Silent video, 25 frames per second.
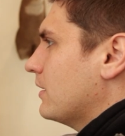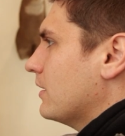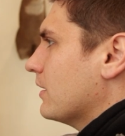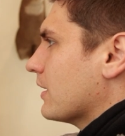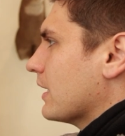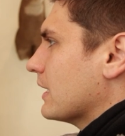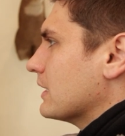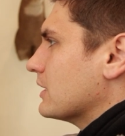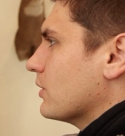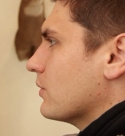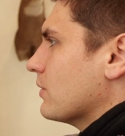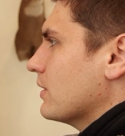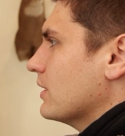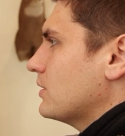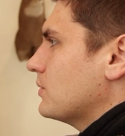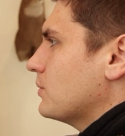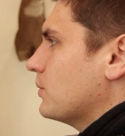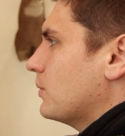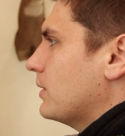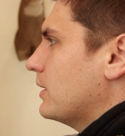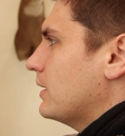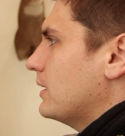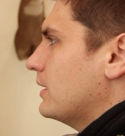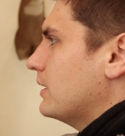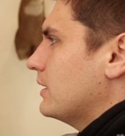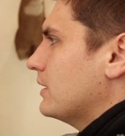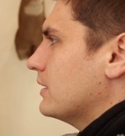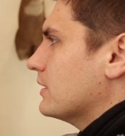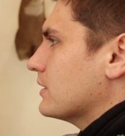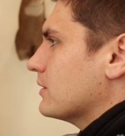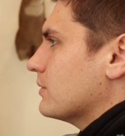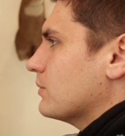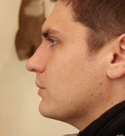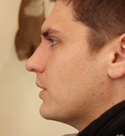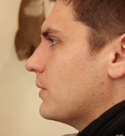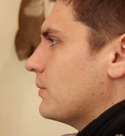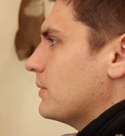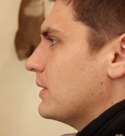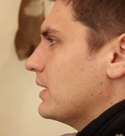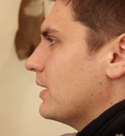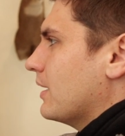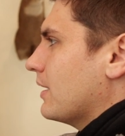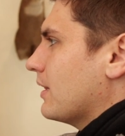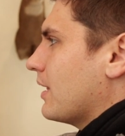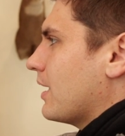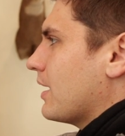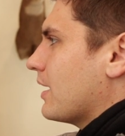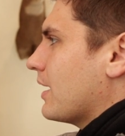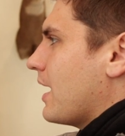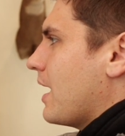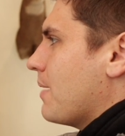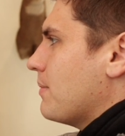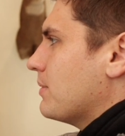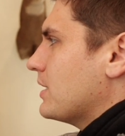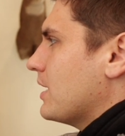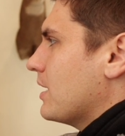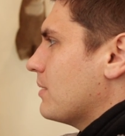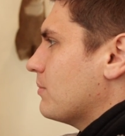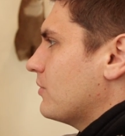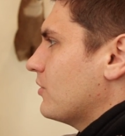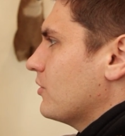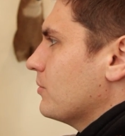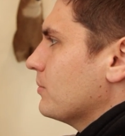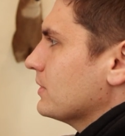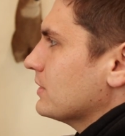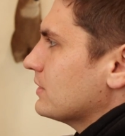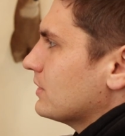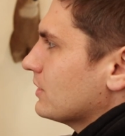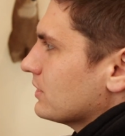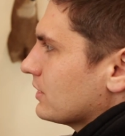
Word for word: Okay, so this was where we did a lot of habitat improvements.